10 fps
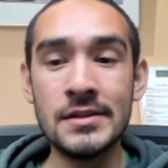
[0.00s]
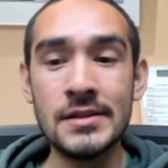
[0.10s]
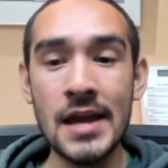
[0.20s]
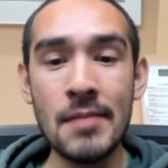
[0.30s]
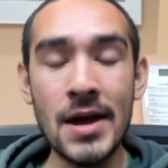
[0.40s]

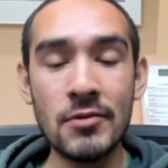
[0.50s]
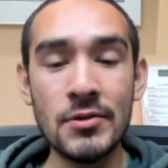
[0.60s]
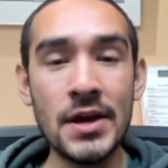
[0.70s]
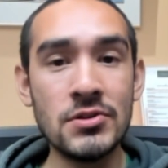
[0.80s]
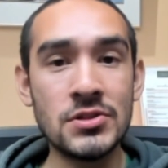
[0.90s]
came back
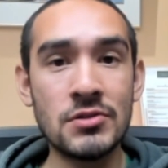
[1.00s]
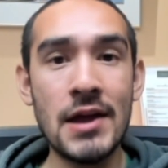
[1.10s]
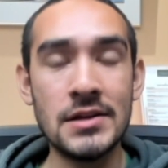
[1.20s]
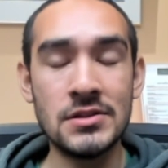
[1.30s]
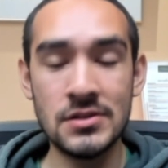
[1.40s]
without a
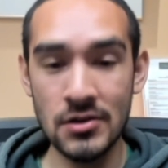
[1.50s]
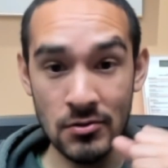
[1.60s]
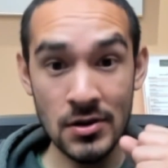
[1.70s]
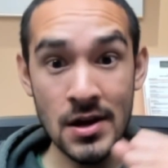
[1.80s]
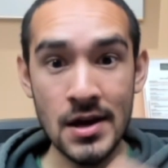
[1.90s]
scratch.
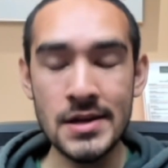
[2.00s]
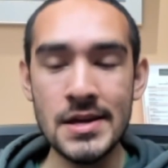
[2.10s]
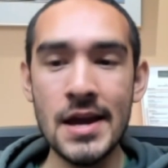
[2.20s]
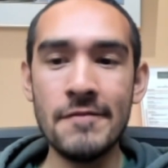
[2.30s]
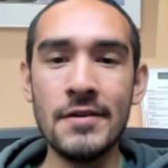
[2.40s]
So
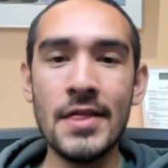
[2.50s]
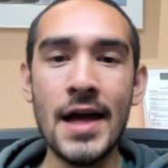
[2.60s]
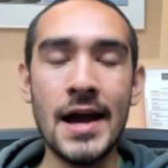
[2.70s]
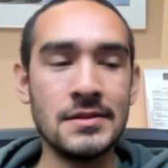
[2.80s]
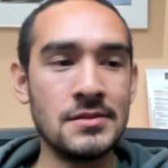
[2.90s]
yay for
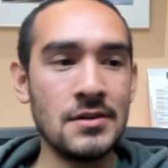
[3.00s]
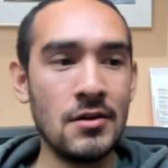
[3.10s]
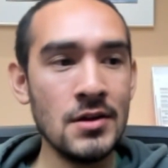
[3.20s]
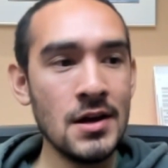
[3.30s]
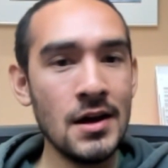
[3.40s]
that.
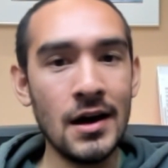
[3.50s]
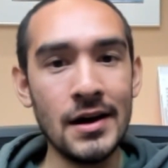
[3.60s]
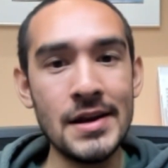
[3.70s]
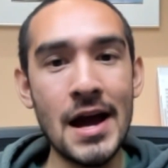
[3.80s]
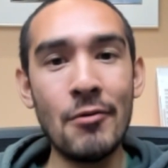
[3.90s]
So
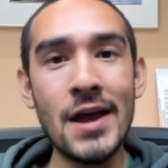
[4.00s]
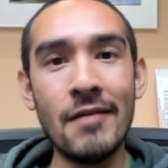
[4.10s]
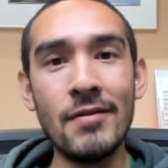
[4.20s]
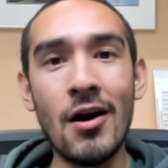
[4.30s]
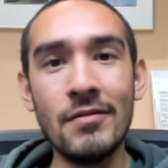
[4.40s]
now we
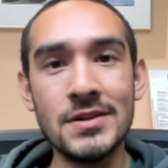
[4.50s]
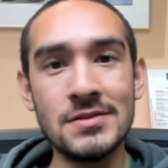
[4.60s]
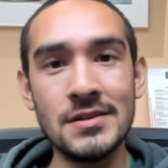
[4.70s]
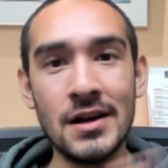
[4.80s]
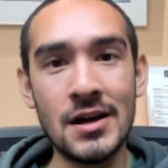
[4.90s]
have
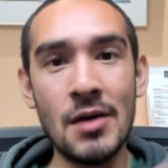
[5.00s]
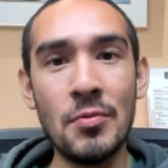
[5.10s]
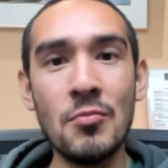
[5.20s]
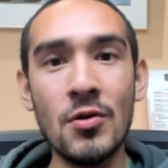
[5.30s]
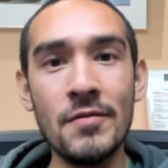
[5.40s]
obviously a
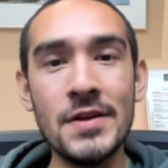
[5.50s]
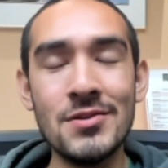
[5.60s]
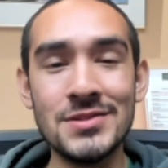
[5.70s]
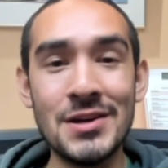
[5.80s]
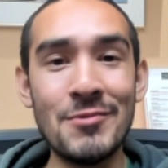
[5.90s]
couple more
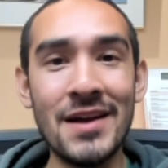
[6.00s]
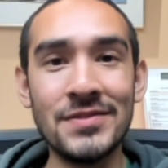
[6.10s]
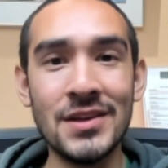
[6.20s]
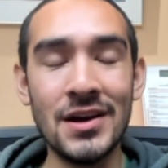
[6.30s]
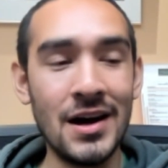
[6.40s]
videos that we have
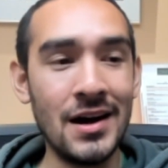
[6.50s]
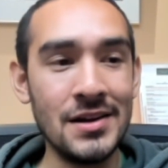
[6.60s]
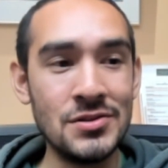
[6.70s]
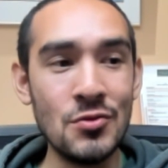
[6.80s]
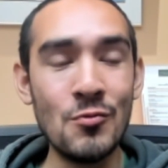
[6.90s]

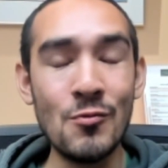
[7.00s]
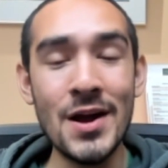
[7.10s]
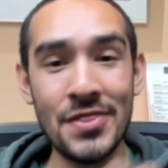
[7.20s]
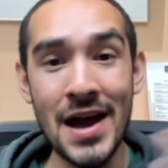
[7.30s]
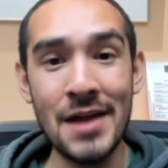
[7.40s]
to do
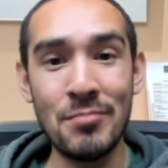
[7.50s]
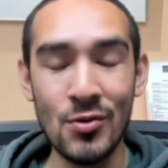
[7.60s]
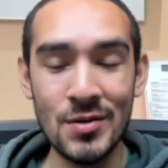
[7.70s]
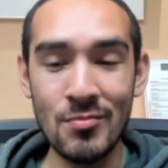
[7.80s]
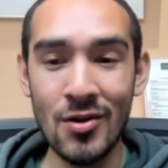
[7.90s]
with that
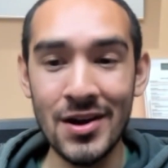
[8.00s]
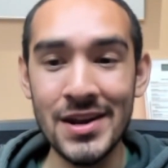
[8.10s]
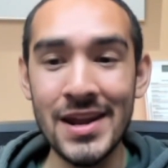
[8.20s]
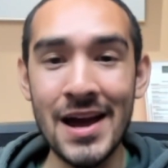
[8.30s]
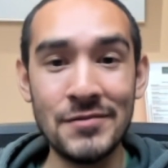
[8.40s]
bowling ball, and
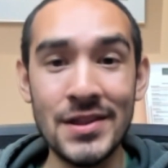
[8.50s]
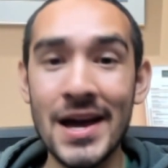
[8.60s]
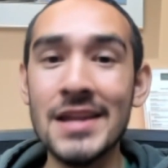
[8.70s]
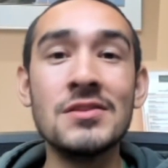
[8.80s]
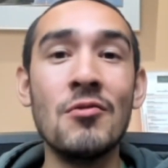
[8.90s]
then after
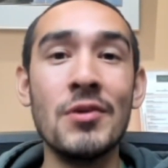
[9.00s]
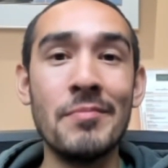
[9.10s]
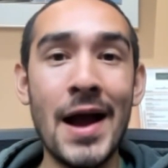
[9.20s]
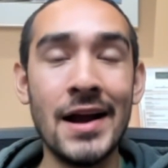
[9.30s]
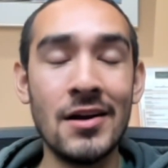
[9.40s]
that it's going
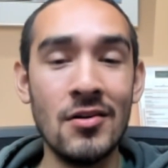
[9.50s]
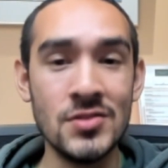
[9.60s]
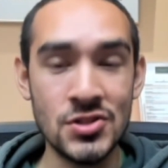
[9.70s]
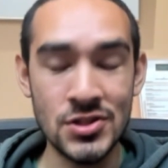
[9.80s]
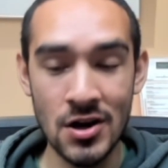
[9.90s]
back on
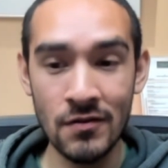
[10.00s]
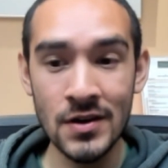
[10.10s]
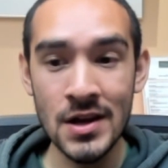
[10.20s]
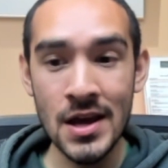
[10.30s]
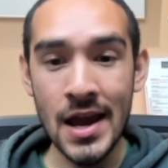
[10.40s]
the shelf
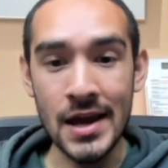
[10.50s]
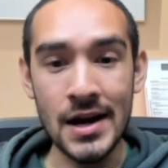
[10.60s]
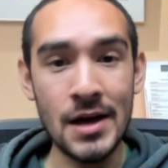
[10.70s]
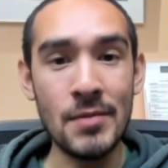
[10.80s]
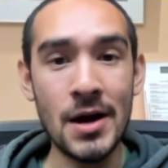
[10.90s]
and
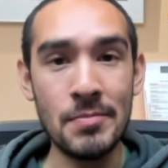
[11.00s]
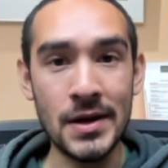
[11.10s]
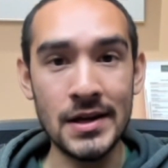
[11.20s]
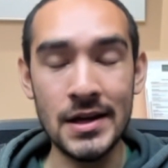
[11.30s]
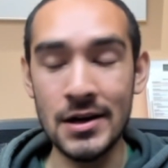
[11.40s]
I am not
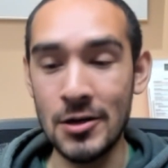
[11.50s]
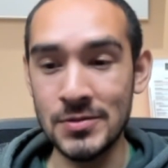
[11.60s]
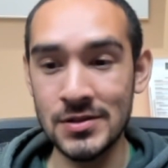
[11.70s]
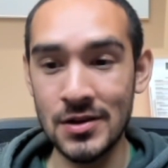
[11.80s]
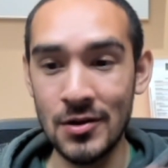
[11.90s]
picking it up.
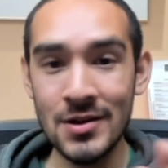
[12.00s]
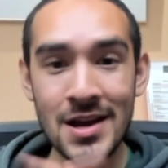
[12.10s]
So